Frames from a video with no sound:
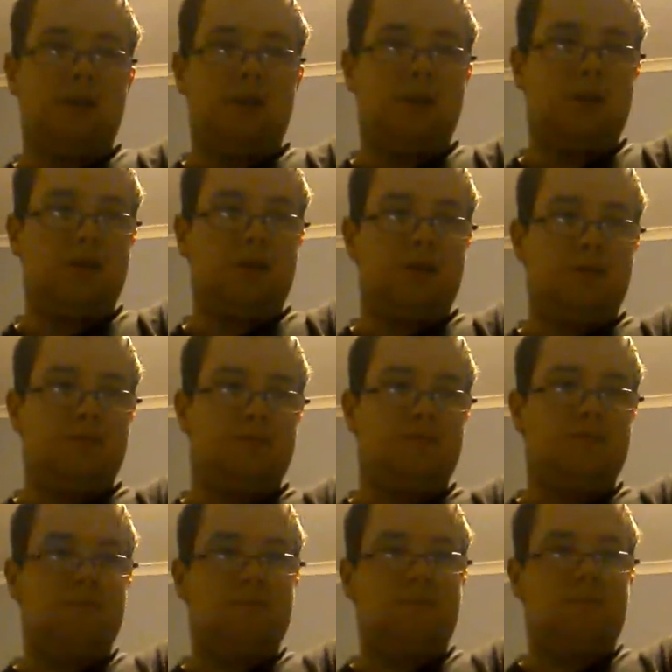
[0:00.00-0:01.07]
Um,
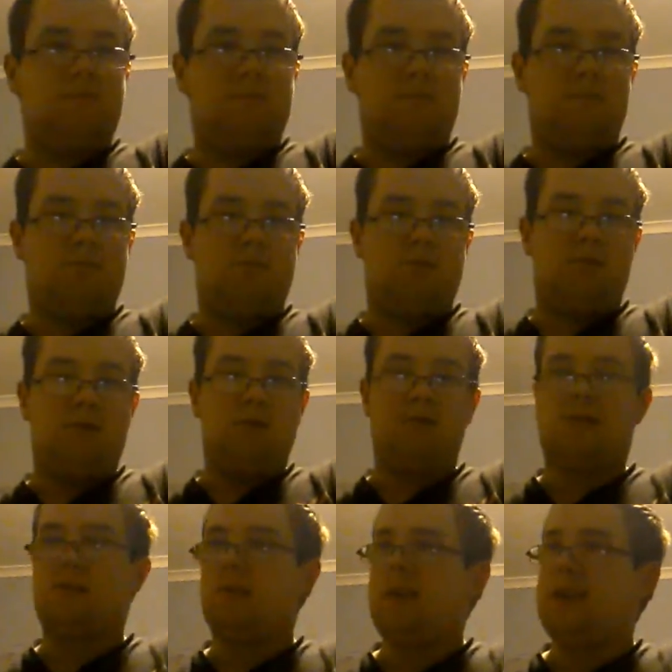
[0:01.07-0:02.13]

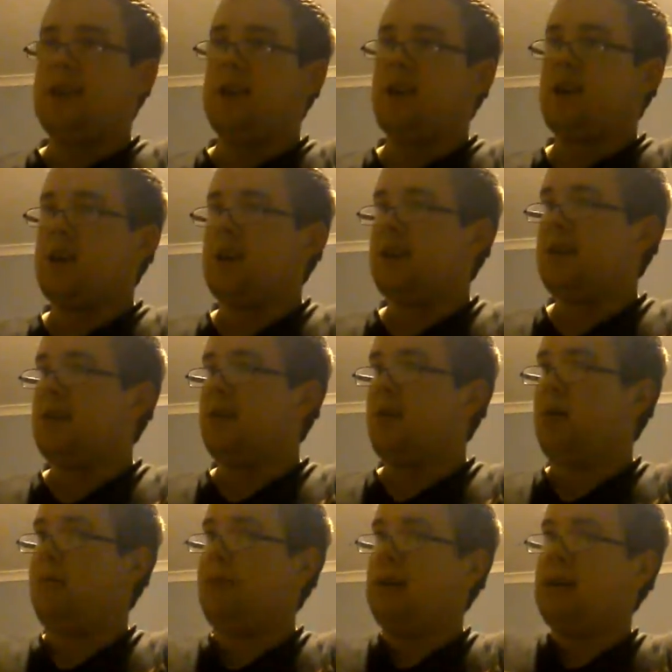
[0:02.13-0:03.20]
who's got the circular
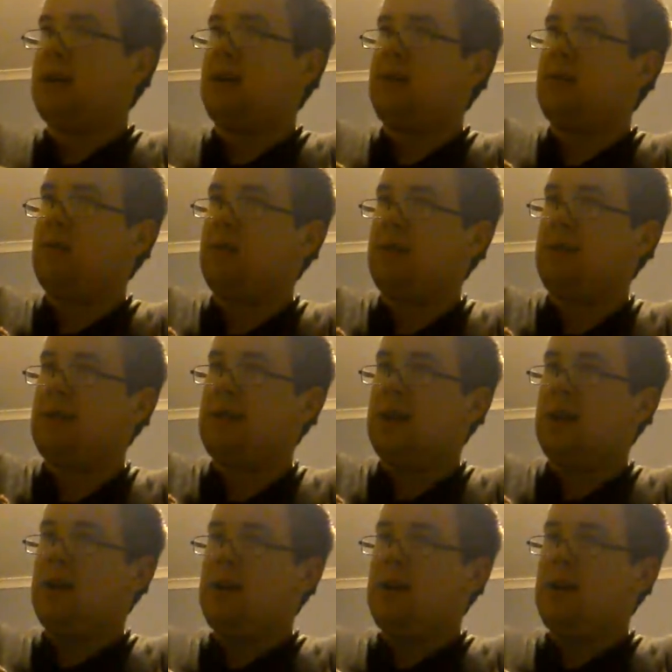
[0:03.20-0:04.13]
saw blade that goes